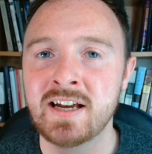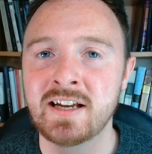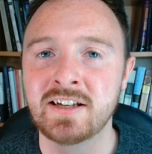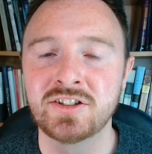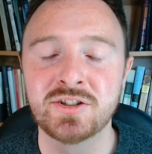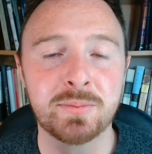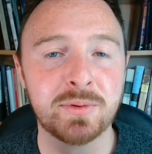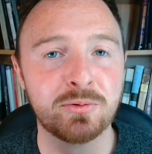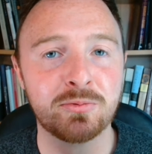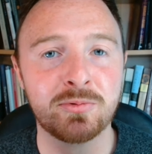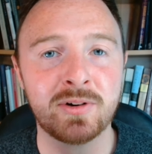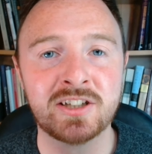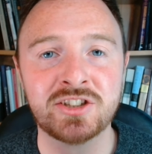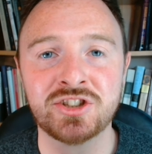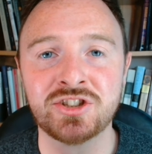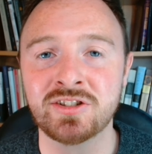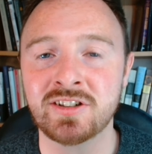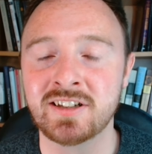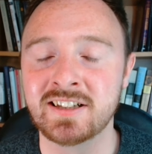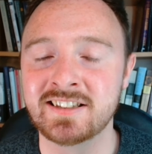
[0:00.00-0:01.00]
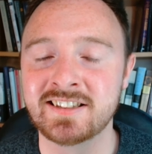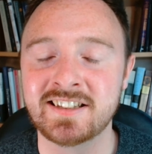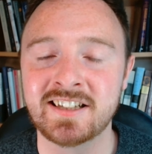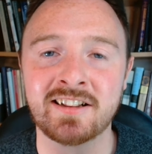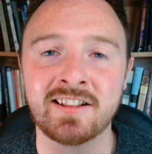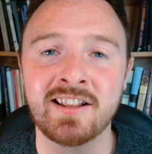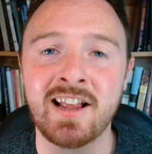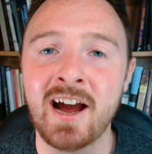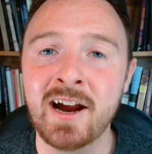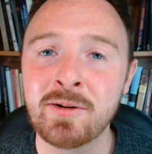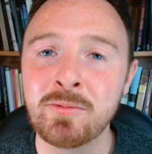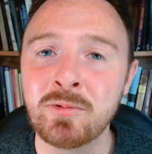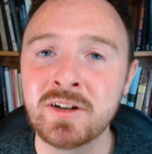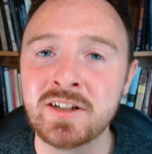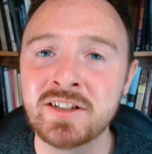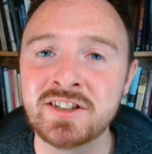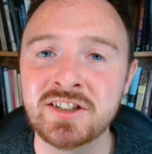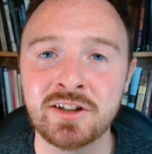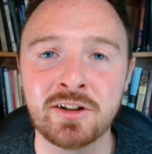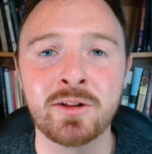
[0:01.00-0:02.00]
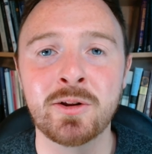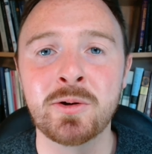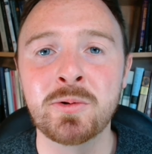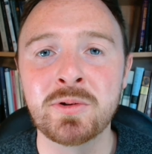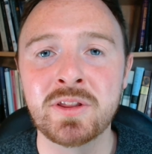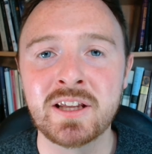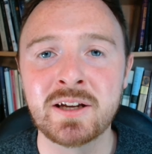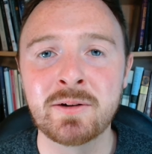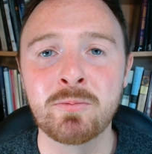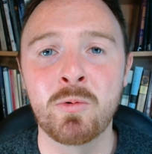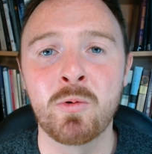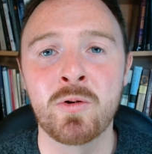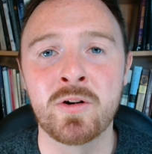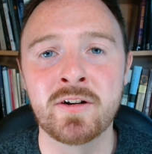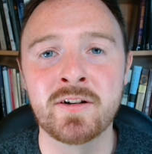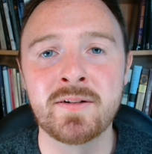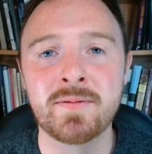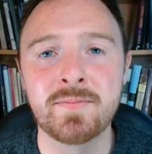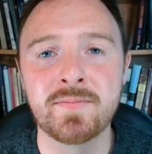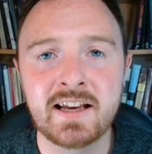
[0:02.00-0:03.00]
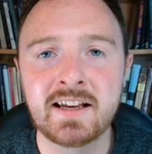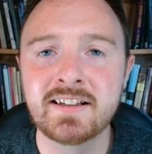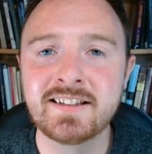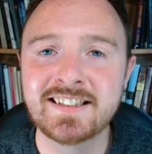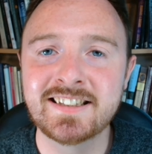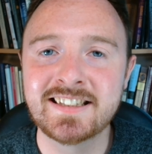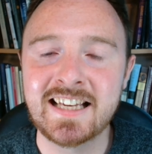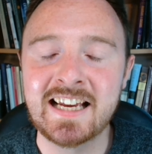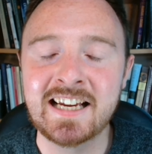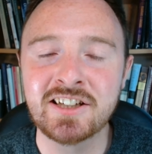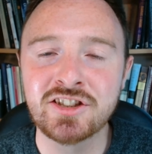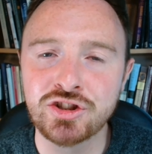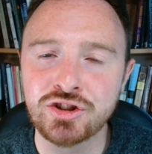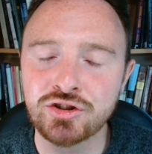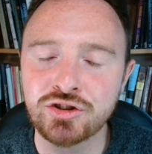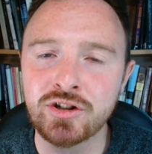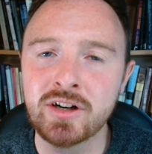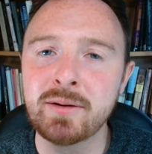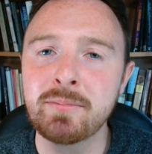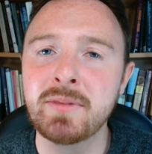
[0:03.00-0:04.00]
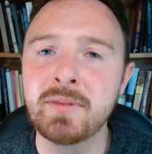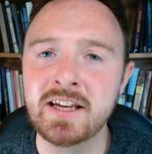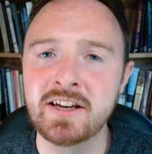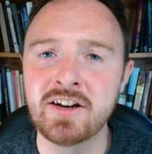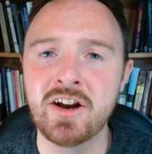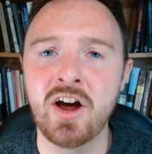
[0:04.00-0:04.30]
some of the ritualistic language and clothing worn, is extremely